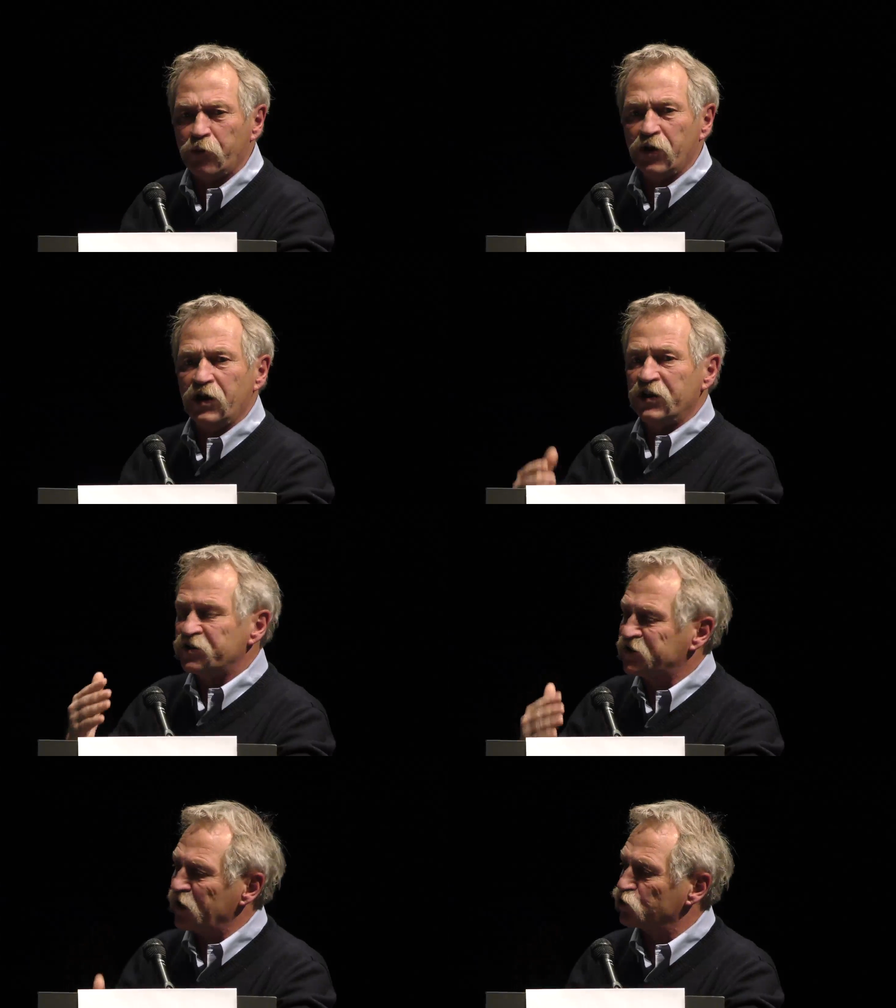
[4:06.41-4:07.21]
So
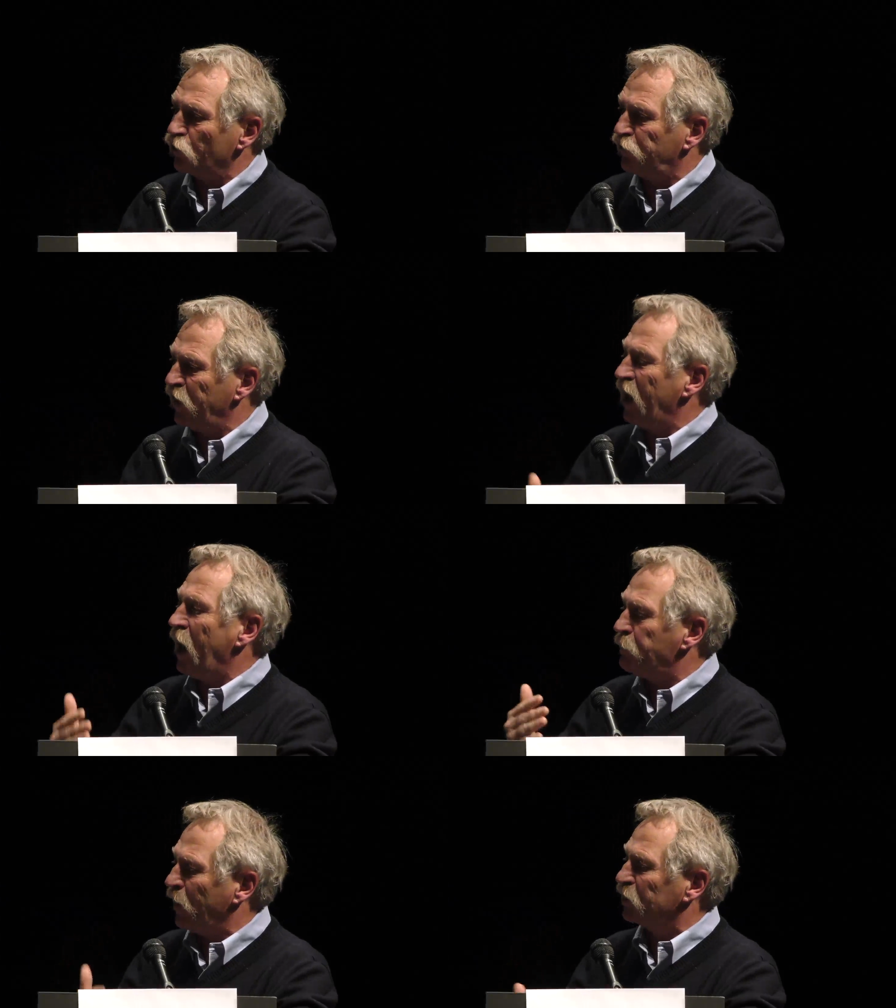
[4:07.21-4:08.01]
whenever they
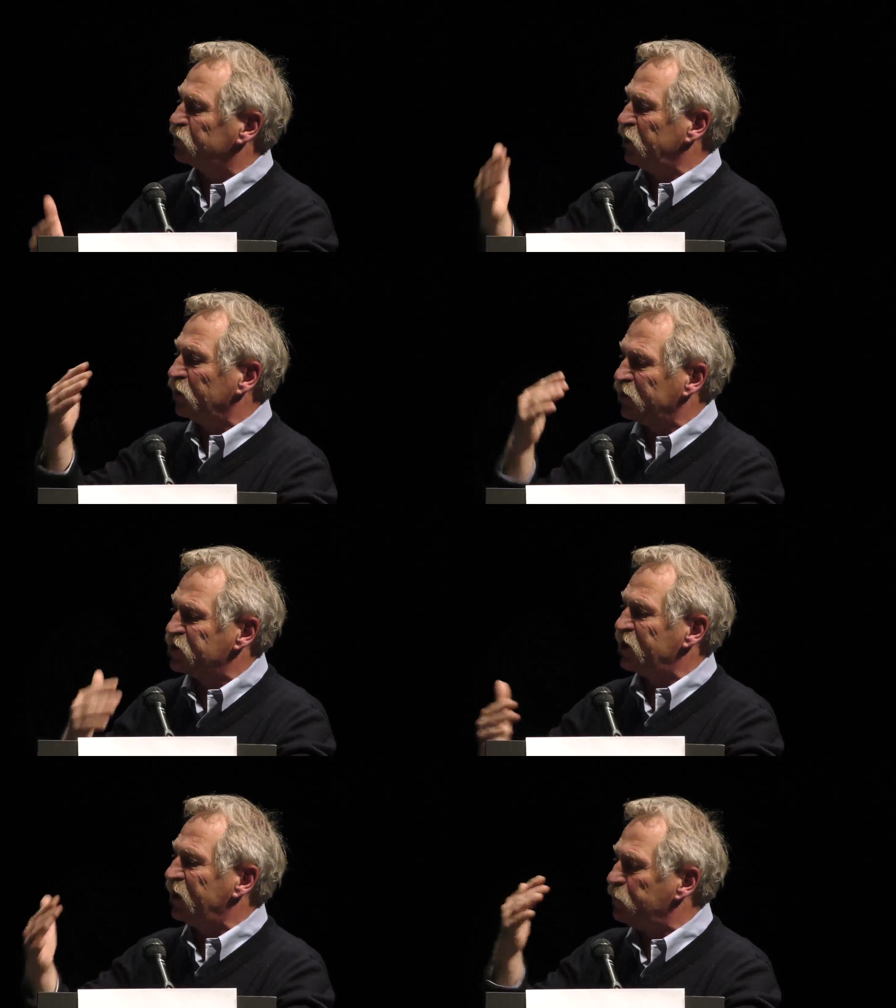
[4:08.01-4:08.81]
wanted to offer
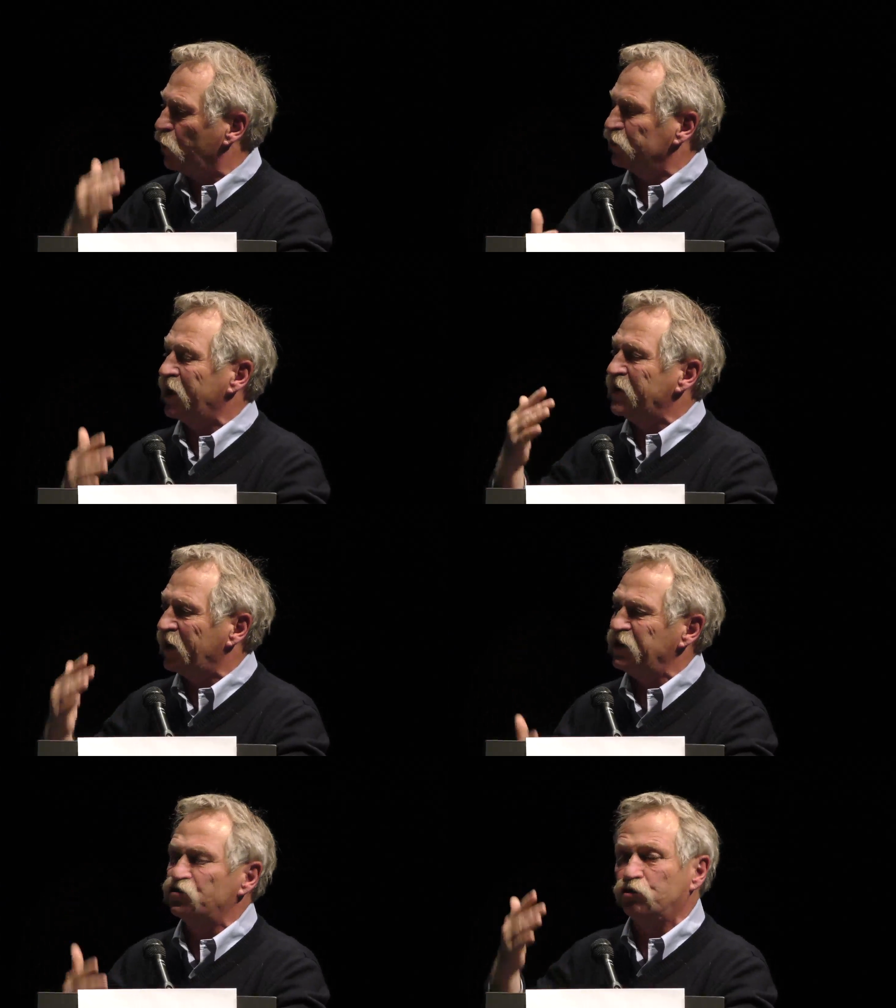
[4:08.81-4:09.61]
a new
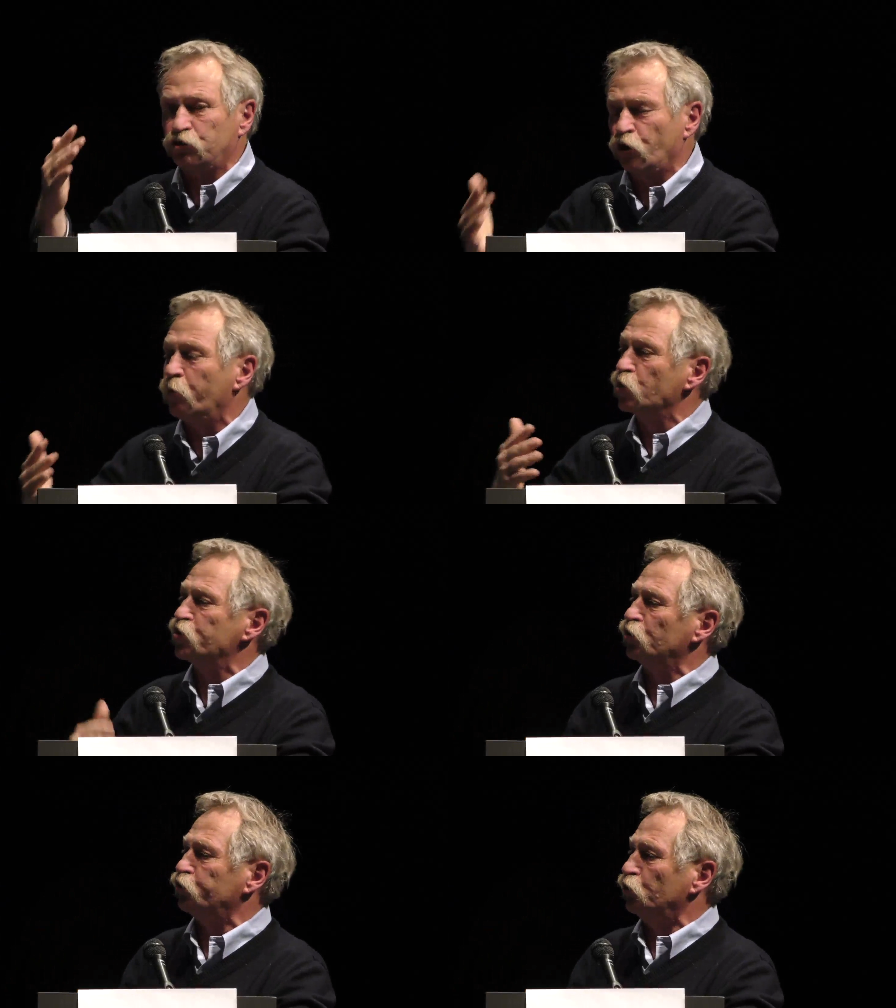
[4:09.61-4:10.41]
GMO, it was
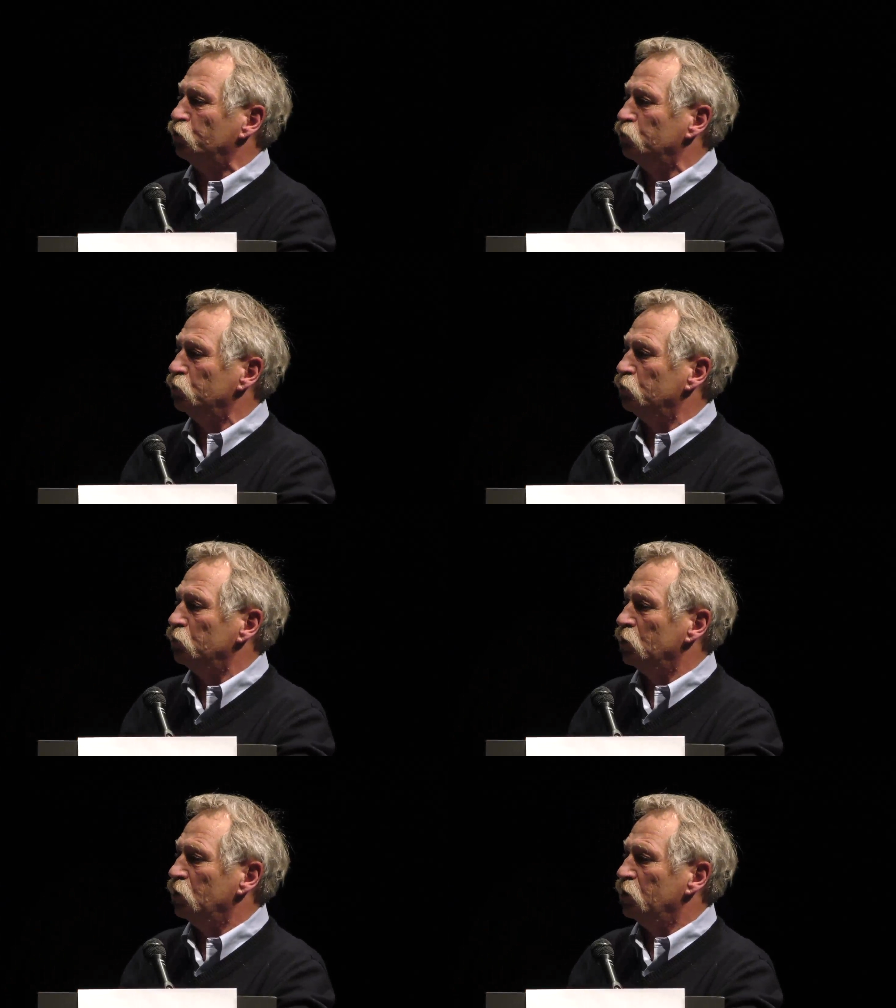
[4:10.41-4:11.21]
done
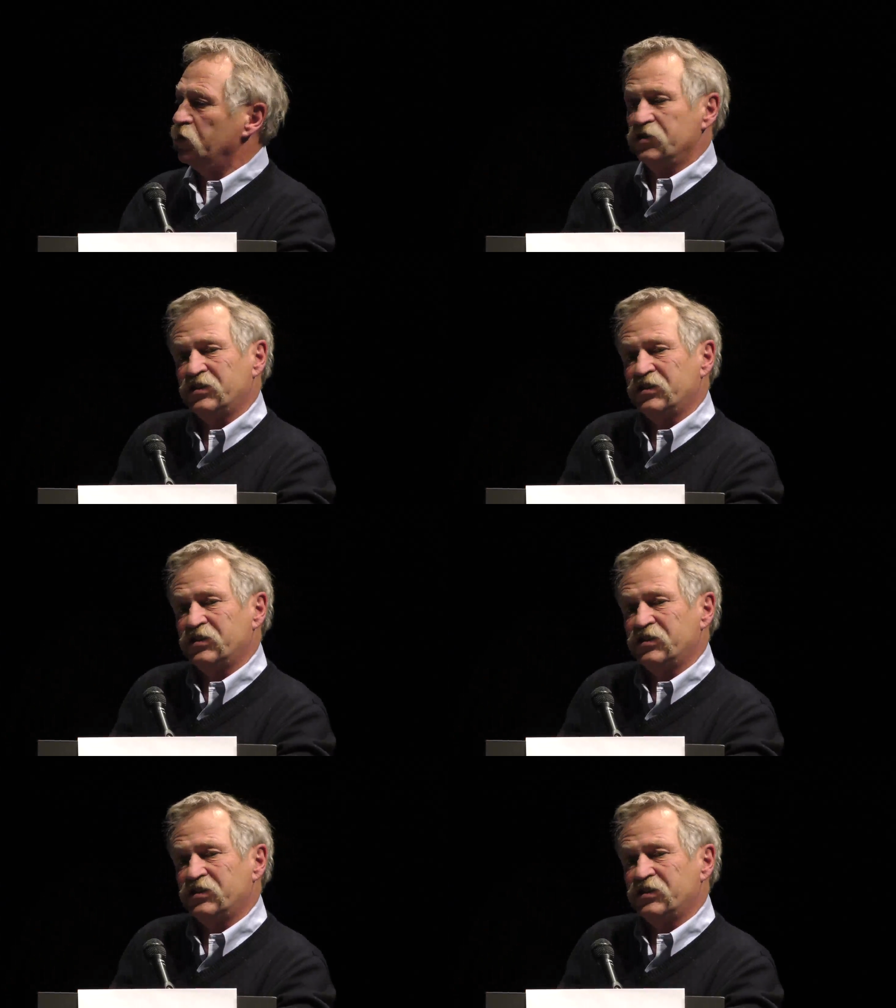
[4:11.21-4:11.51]
before,